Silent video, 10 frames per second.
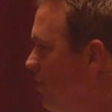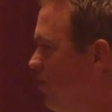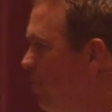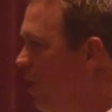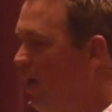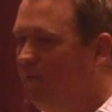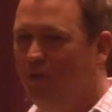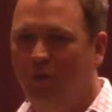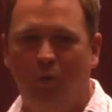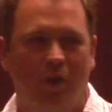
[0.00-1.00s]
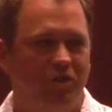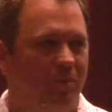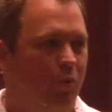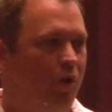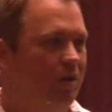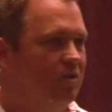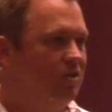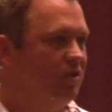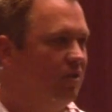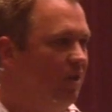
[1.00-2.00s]
tomorrow afternoon and watch the
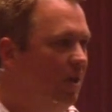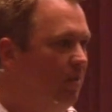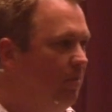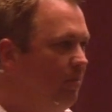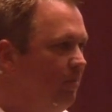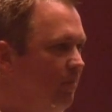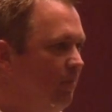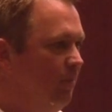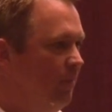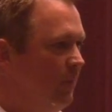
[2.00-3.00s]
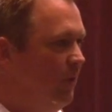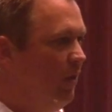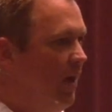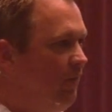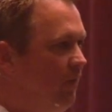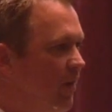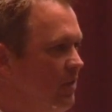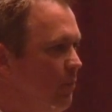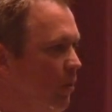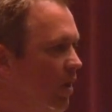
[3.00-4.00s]
boys. You're going to have to find
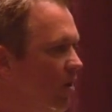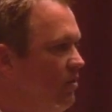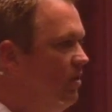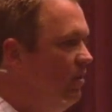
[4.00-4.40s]
someone else."